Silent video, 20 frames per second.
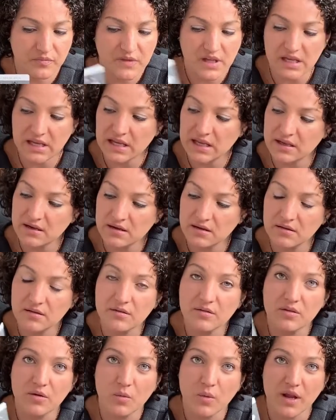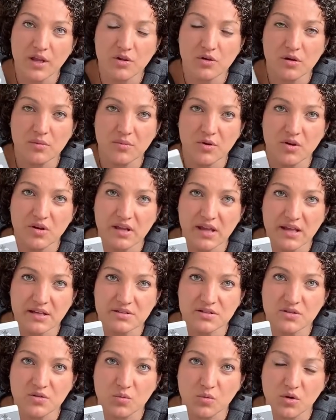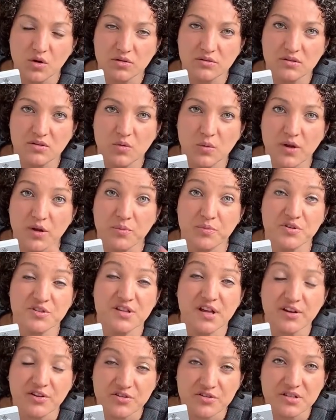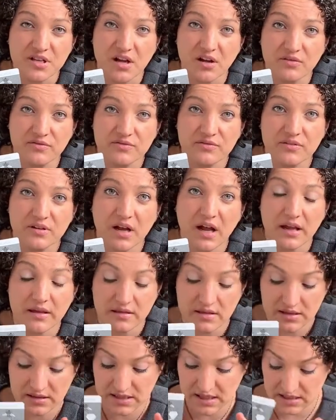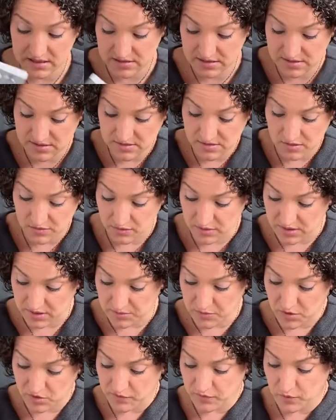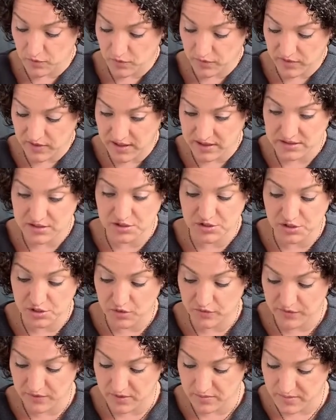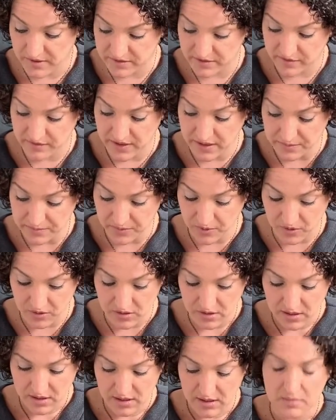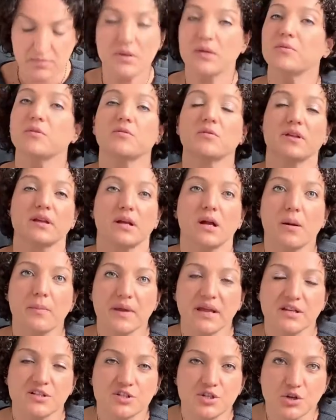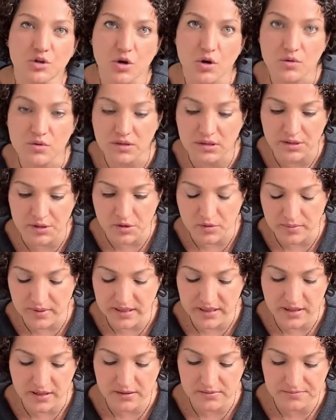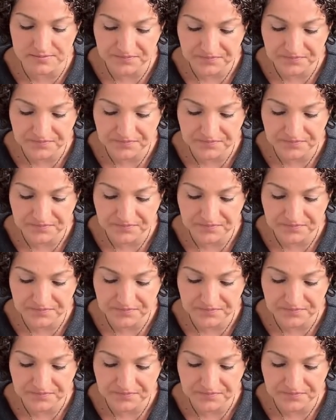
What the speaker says: in the way you communicate to the world and the way you present yourself. I think that is a really beautiful thing to do for the month of April. Maybe really coming into your own a little bit here.